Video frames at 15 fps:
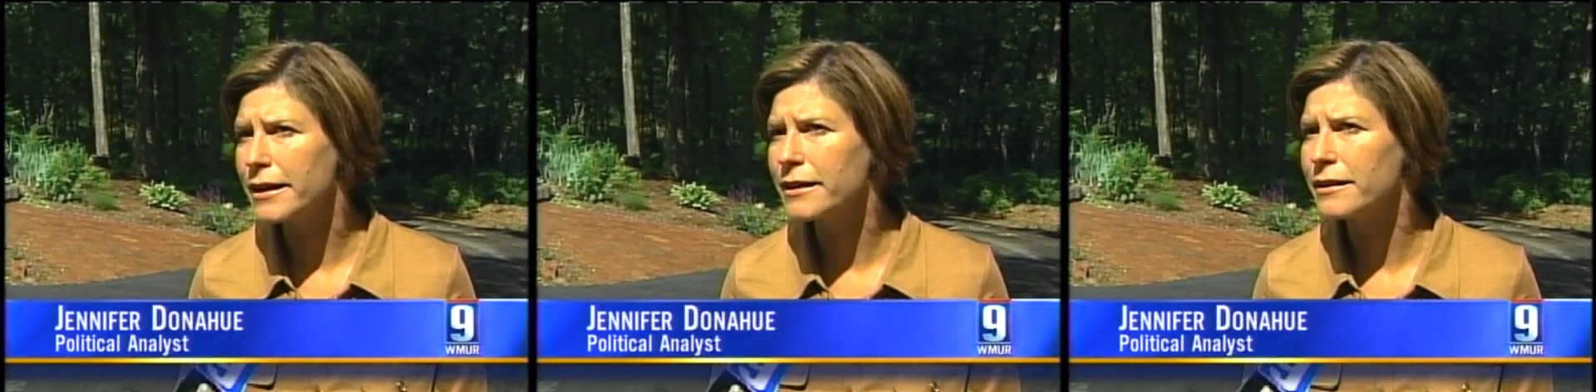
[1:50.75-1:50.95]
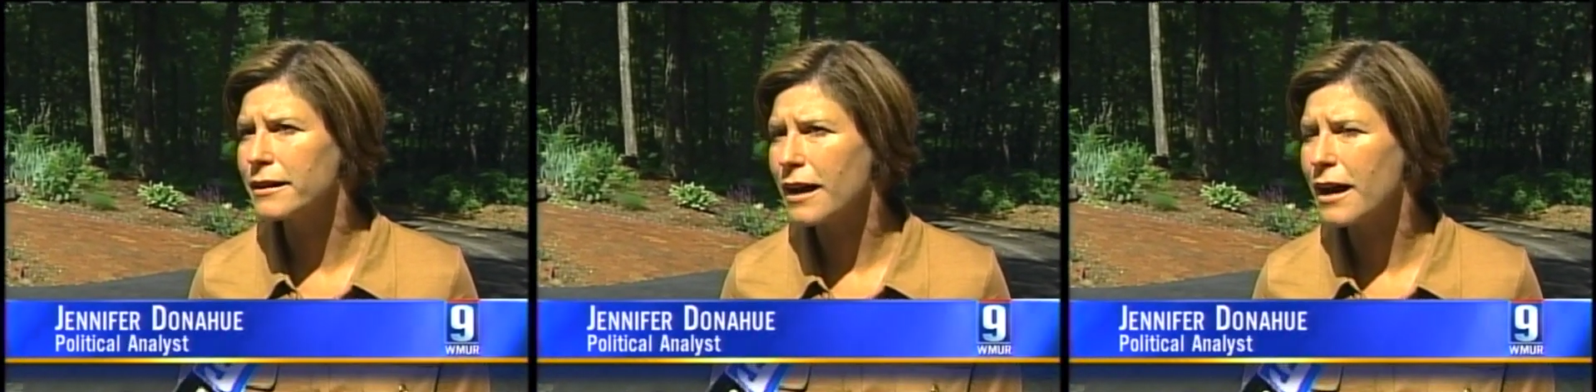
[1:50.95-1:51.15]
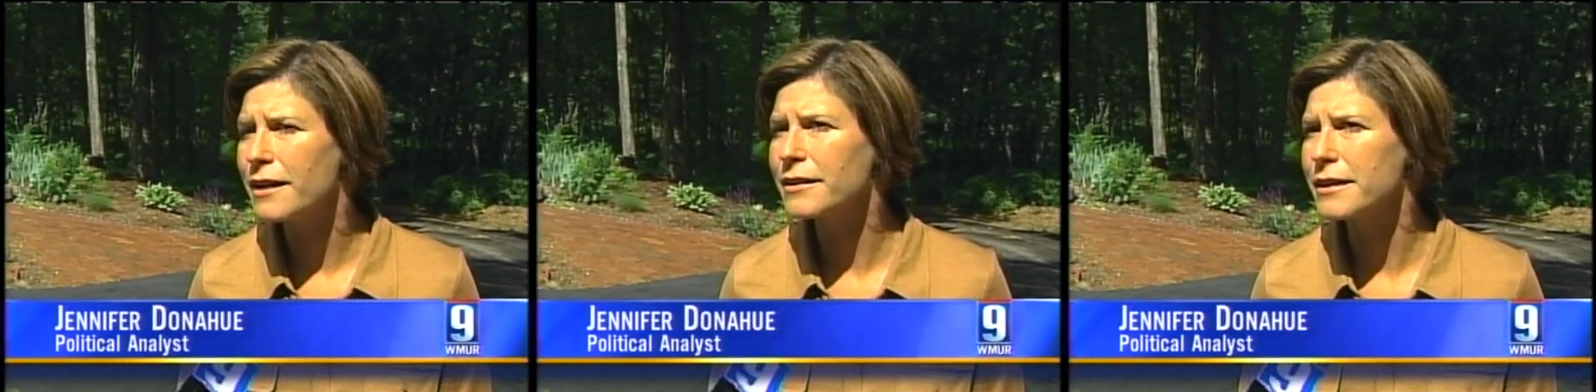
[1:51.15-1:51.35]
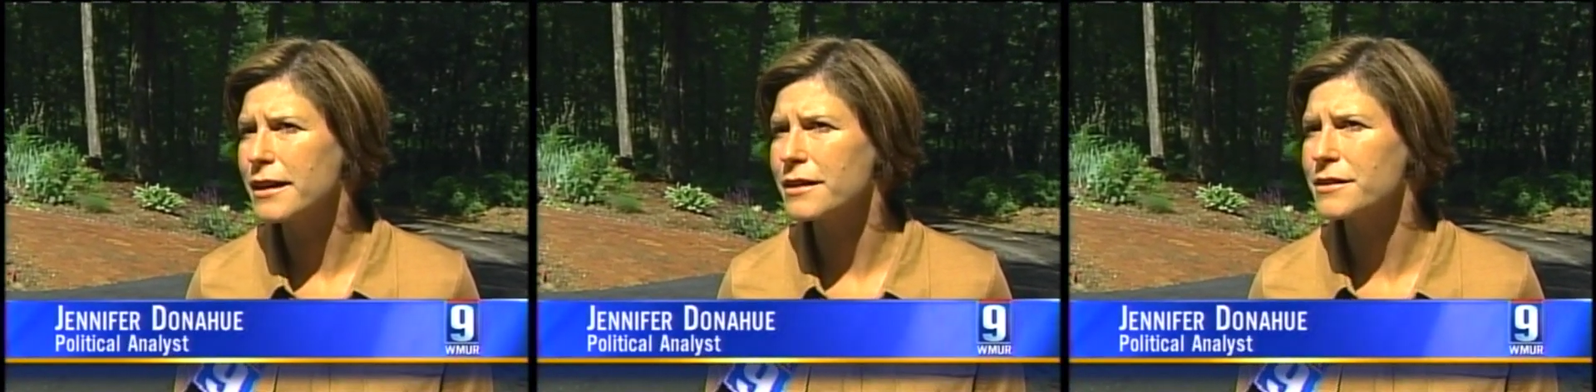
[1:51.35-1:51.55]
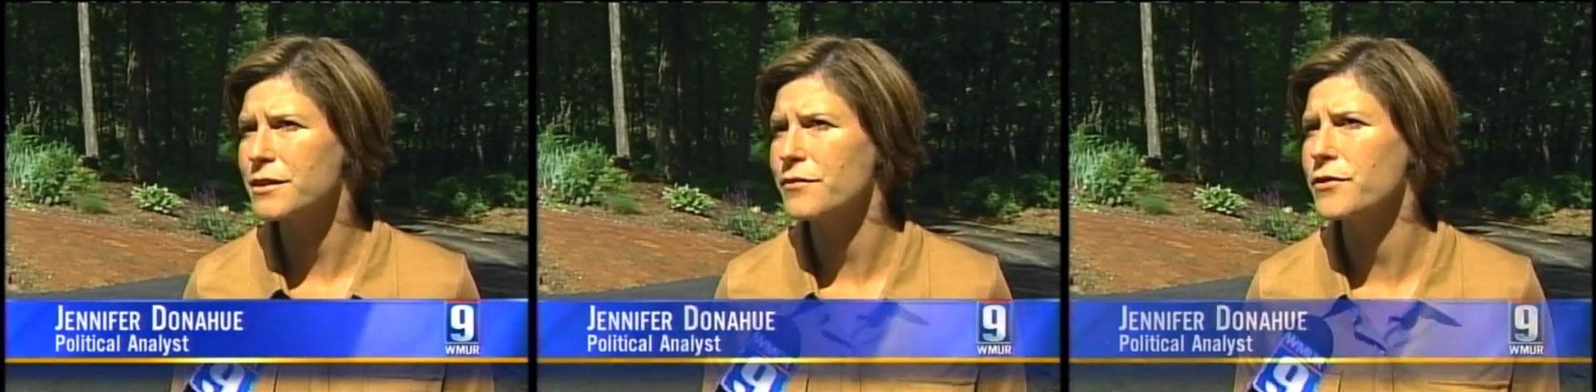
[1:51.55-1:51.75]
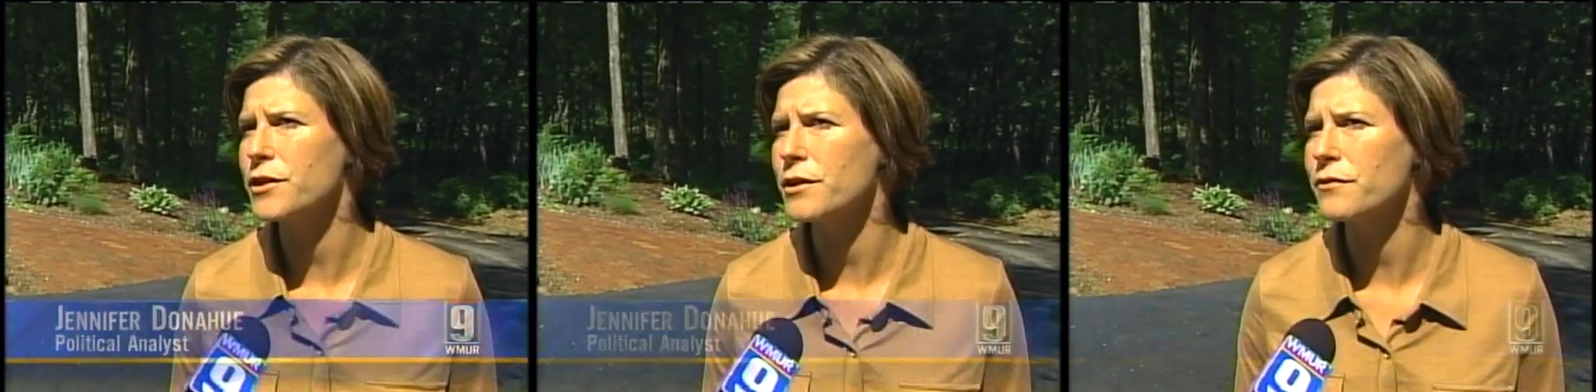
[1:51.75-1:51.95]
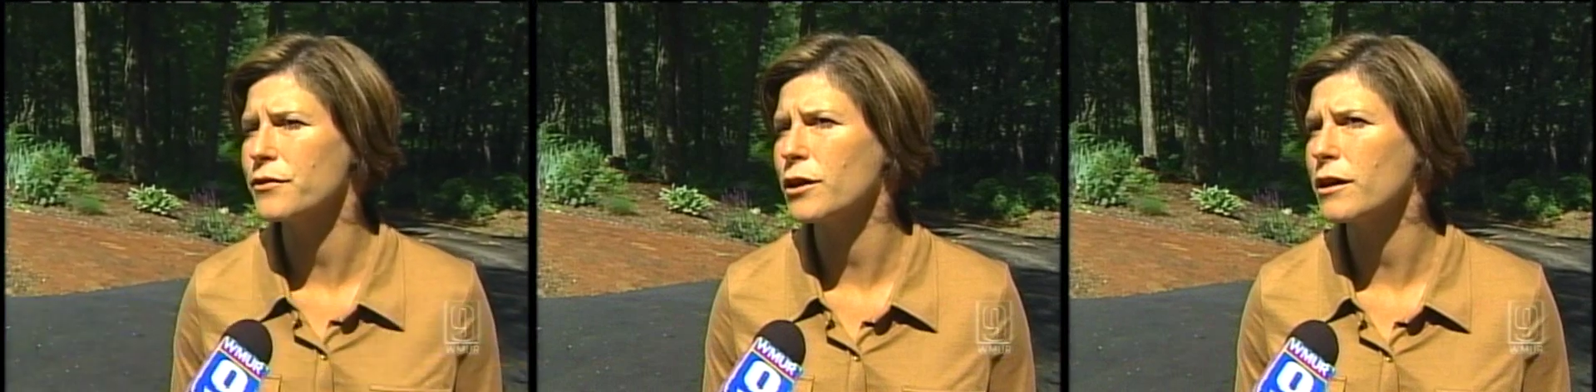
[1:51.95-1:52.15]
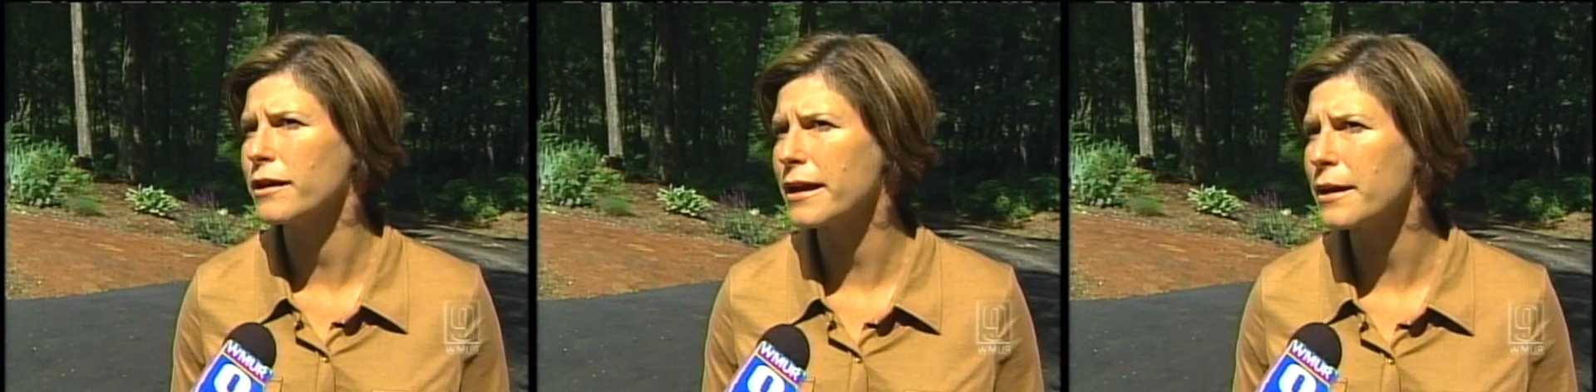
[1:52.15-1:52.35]
in the context of the
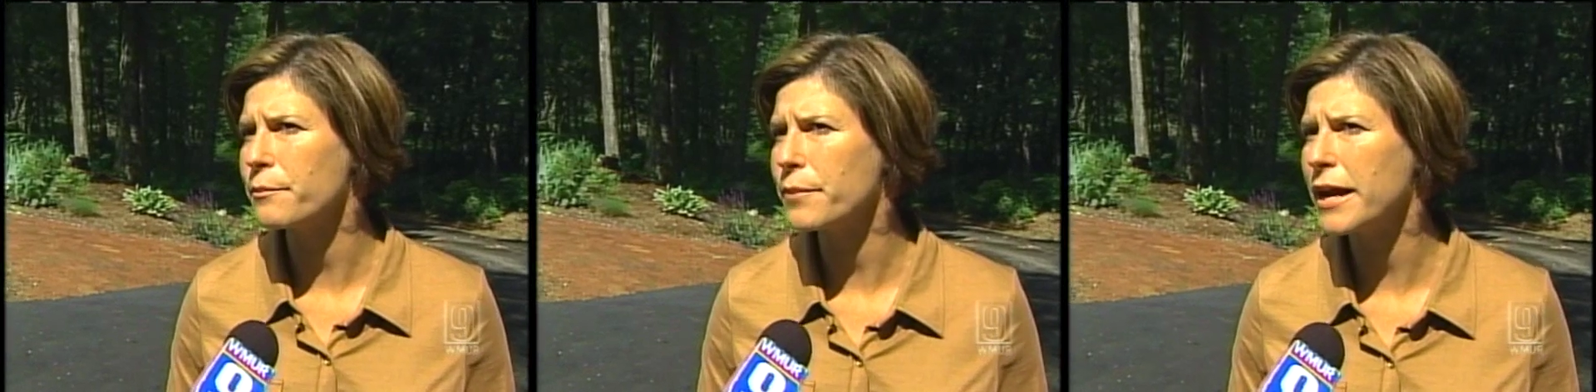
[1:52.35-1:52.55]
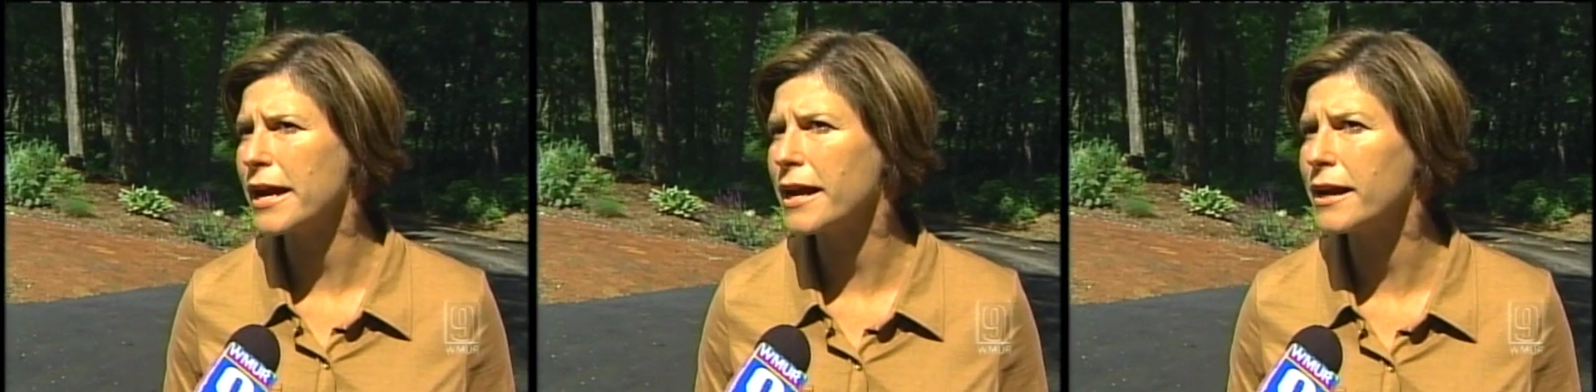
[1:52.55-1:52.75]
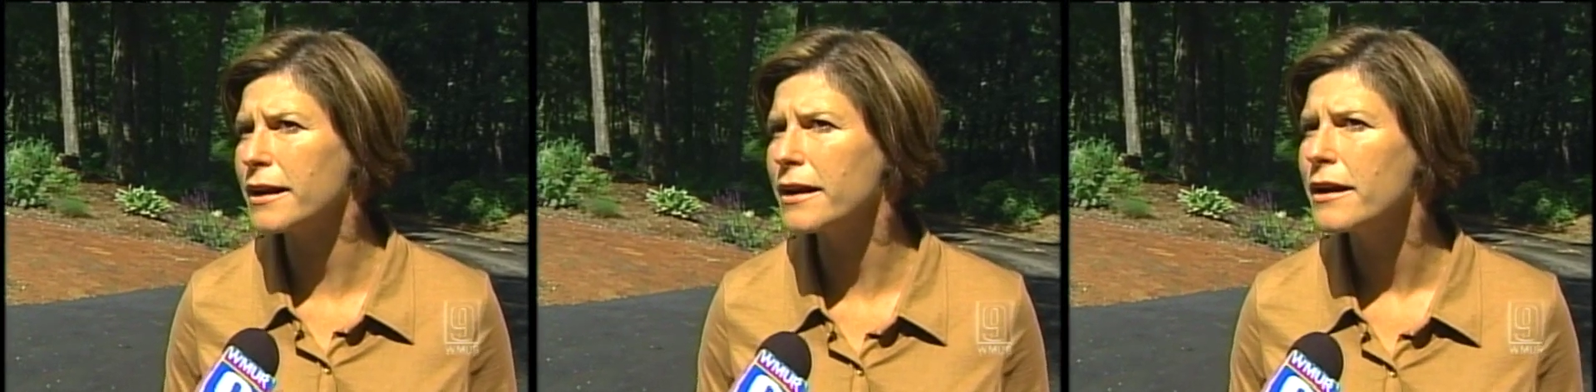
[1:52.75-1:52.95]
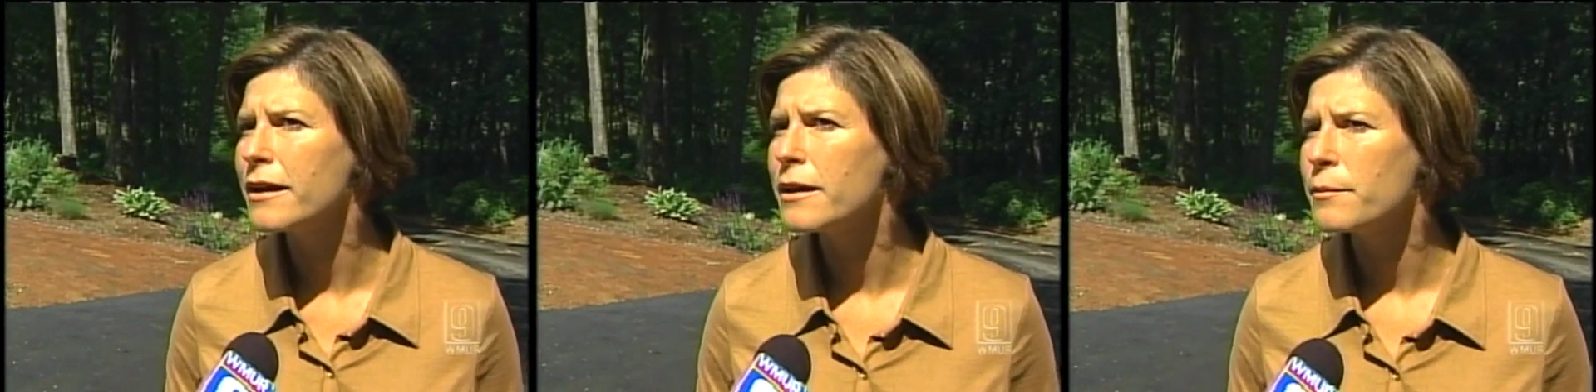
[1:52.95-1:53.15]
overall campaign,